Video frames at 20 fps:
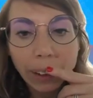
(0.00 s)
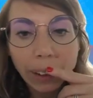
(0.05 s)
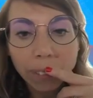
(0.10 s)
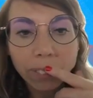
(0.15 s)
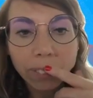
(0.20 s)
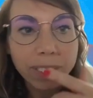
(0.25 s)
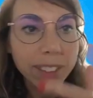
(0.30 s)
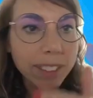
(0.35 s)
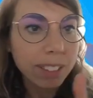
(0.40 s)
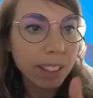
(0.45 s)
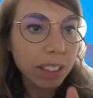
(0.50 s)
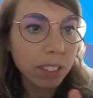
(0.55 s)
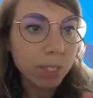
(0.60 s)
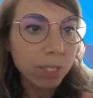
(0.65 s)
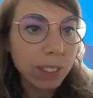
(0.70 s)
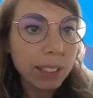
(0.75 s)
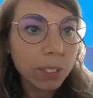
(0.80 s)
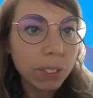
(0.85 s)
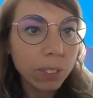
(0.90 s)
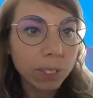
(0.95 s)
This has
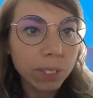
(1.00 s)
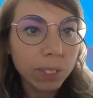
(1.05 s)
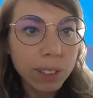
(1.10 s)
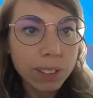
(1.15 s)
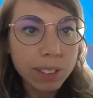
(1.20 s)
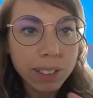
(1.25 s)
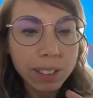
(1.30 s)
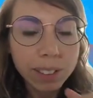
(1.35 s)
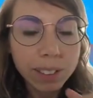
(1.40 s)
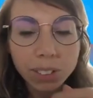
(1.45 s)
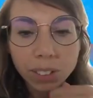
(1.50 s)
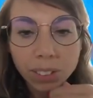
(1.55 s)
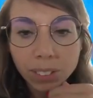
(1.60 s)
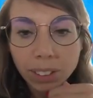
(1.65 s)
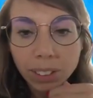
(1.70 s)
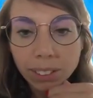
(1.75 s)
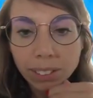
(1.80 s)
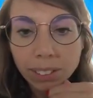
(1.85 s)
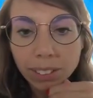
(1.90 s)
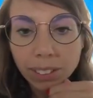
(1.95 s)
been completed
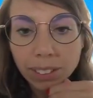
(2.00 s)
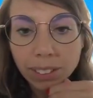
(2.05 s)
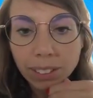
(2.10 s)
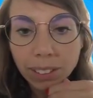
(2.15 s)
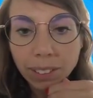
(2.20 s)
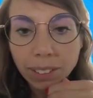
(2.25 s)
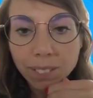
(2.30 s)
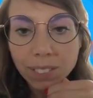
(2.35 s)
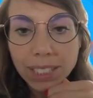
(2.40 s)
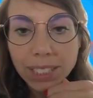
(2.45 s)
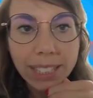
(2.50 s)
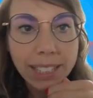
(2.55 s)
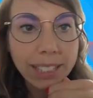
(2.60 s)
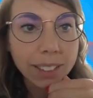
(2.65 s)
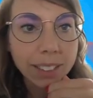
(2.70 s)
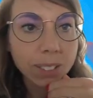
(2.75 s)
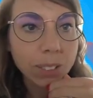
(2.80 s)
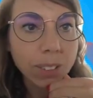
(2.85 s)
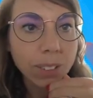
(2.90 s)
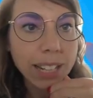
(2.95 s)
during this PI
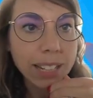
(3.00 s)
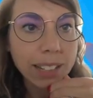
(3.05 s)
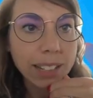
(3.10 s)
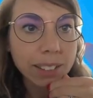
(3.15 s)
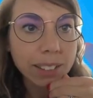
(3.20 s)
as well,